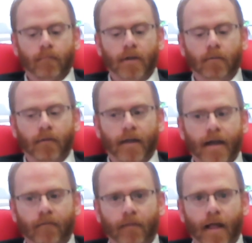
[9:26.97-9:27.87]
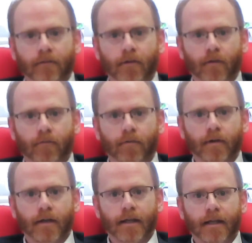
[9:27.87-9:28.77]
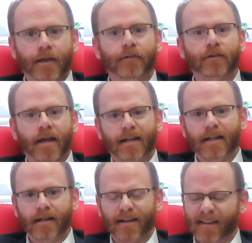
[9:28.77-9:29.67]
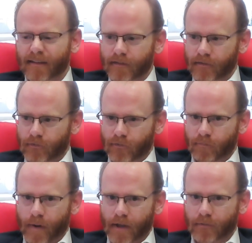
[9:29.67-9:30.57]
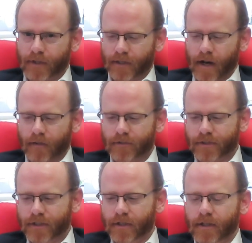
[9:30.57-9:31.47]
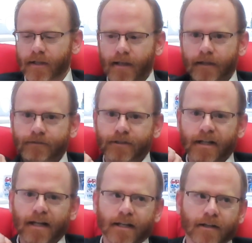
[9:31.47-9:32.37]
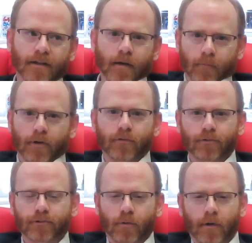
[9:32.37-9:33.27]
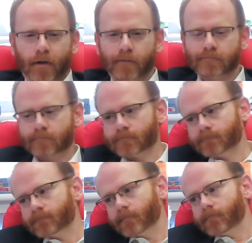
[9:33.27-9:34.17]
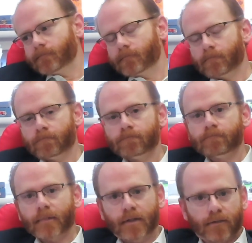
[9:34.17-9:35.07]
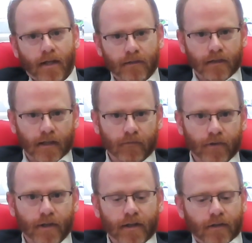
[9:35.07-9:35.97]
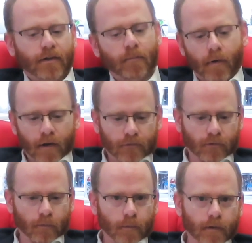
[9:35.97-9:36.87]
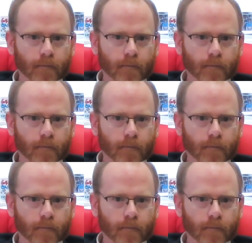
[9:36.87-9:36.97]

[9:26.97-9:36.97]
they have lots of exciting sort of biotechnology and genetic type research going on in Scandinavia and in Denmark. So